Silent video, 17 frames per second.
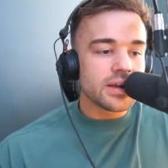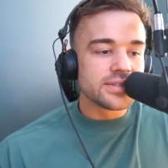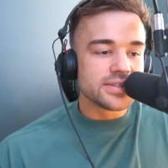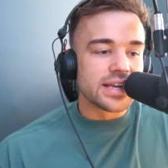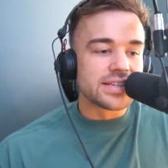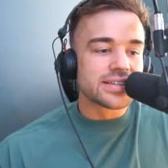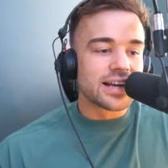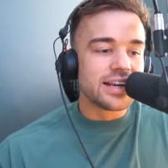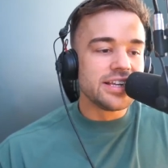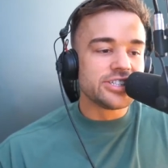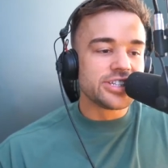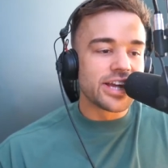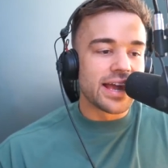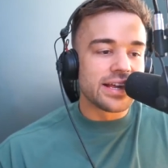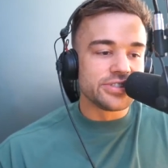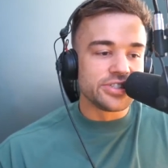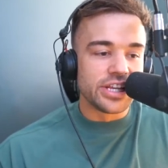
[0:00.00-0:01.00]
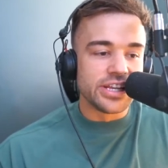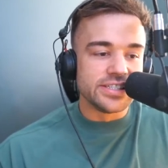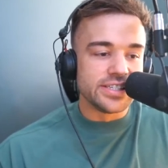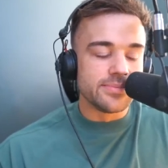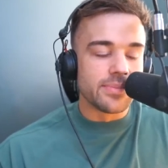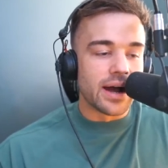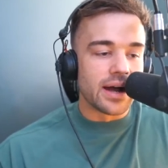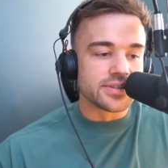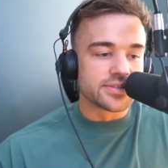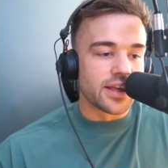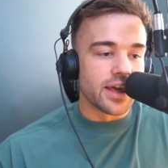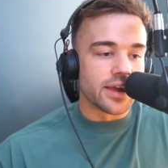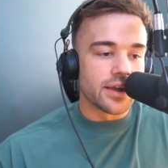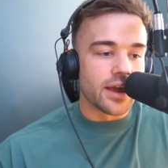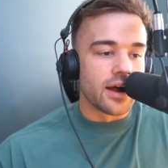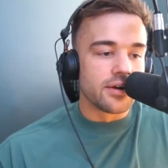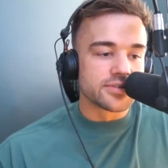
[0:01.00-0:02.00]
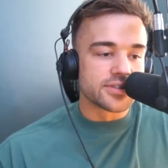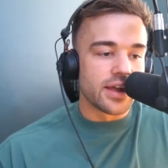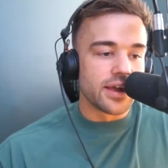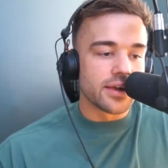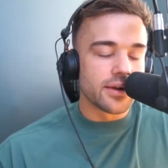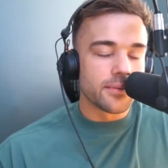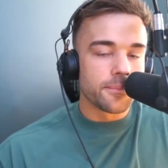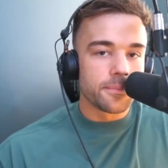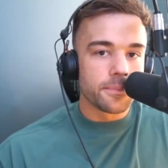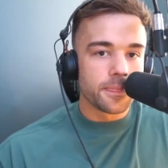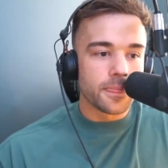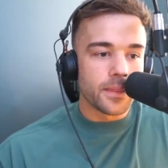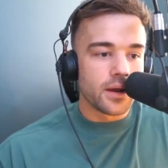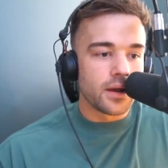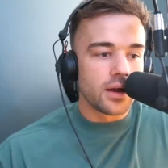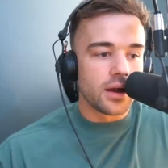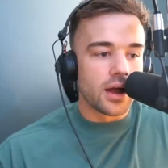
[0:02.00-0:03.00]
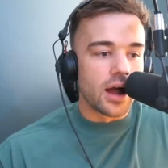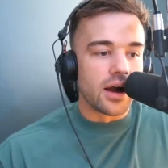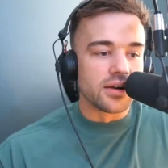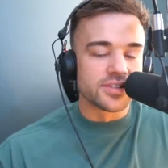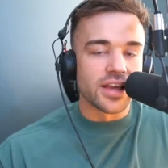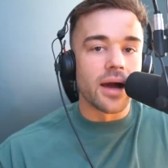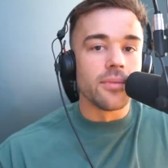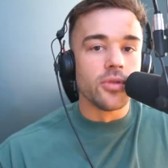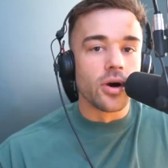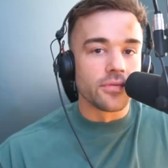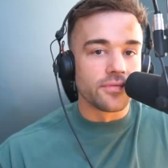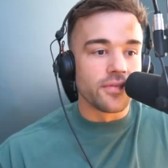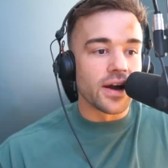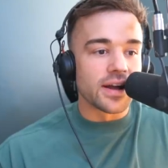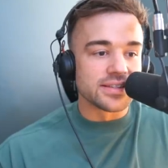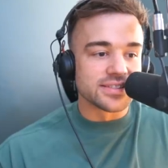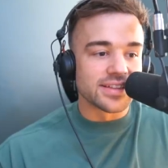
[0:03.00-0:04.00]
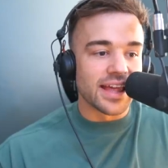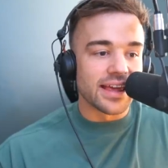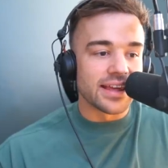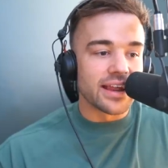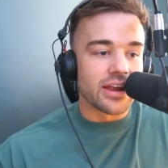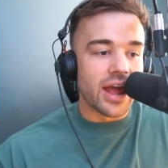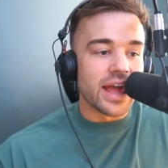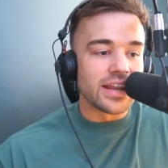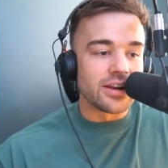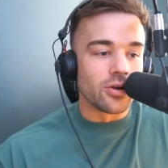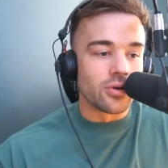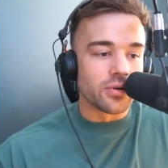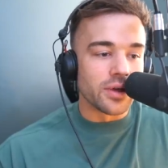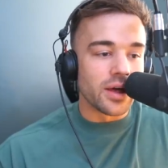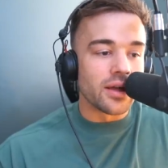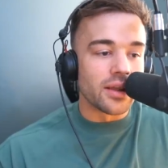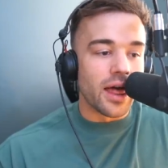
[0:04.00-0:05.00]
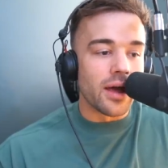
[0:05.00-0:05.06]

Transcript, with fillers: It's cliche, it's cheesy, but I was like, I was like, I was like, I'm not fucking staying in here any longer.